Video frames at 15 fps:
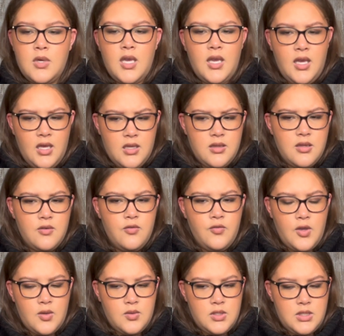and the
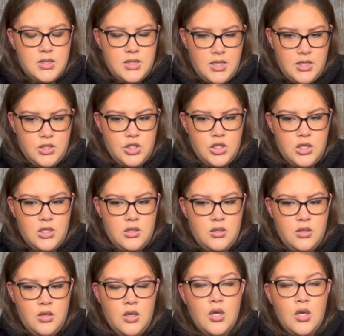foundation